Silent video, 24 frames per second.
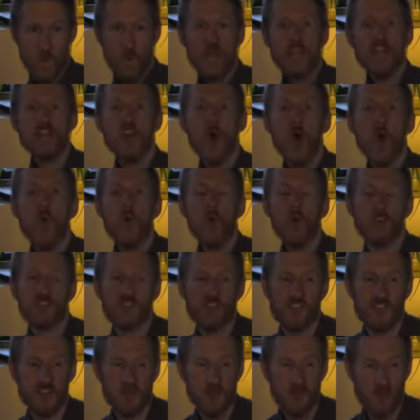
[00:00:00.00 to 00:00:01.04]
We know we're
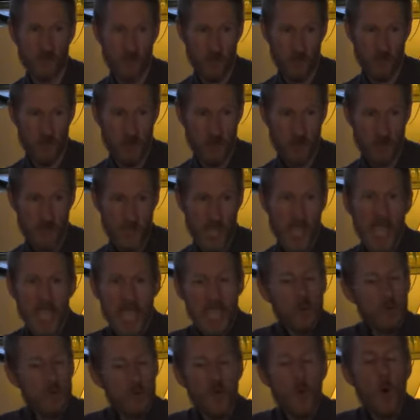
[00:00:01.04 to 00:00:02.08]
sinful.
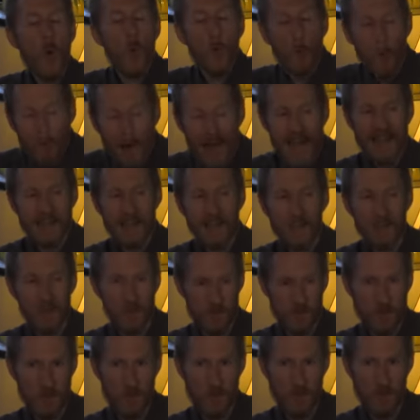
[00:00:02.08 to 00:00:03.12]
And we don't mind
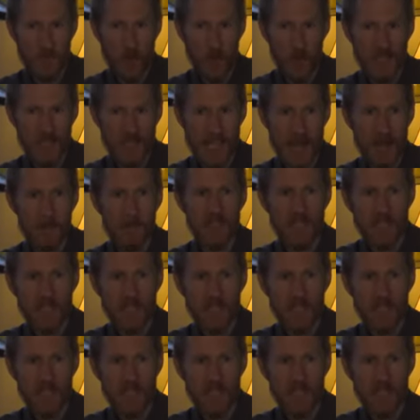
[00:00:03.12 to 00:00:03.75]
other people knowing that,